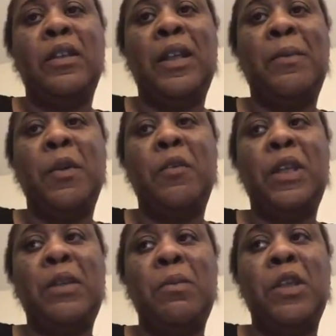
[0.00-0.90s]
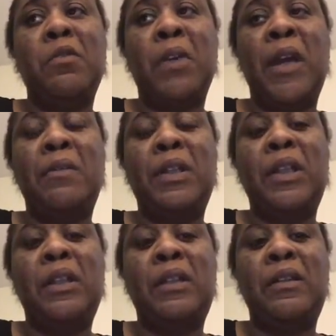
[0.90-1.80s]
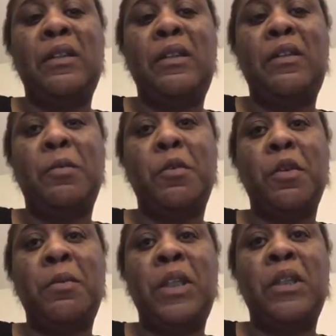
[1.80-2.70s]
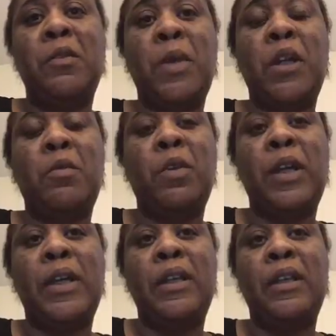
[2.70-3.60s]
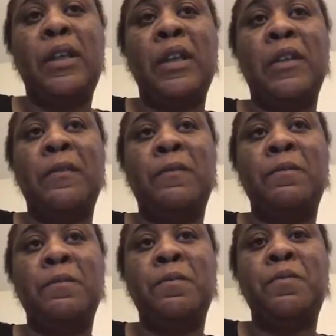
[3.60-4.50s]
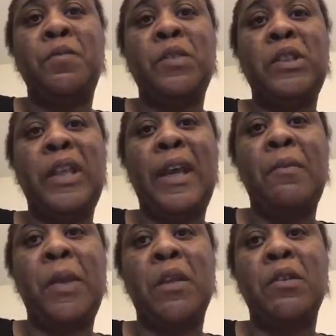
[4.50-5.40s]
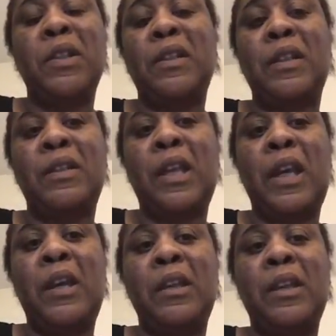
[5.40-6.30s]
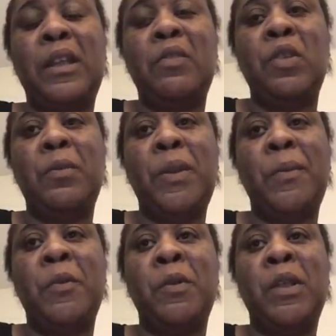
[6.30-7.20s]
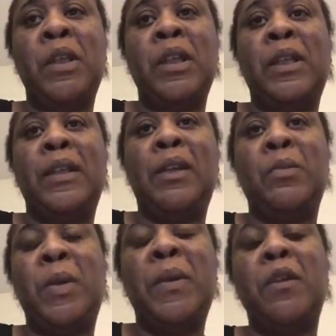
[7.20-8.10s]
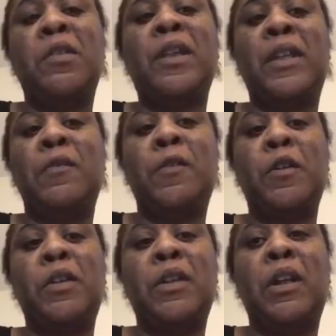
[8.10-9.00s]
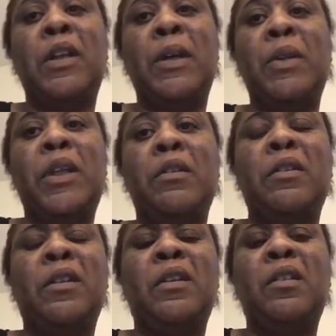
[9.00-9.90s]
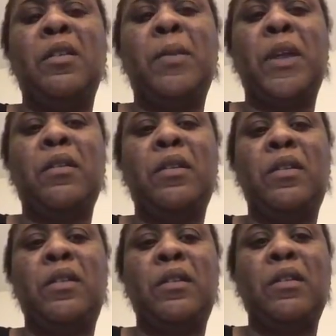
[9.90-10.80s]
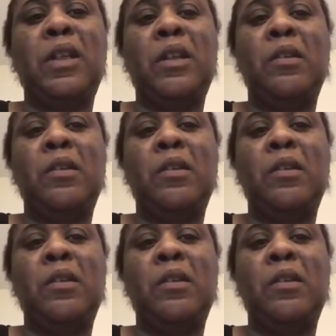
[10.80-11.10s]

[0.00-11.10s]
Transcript: they both keep me grounded and support me no matter what. And to have parents like that, like, even though people, like, when my parents got divorced, all I would hear is, oh, your parents, you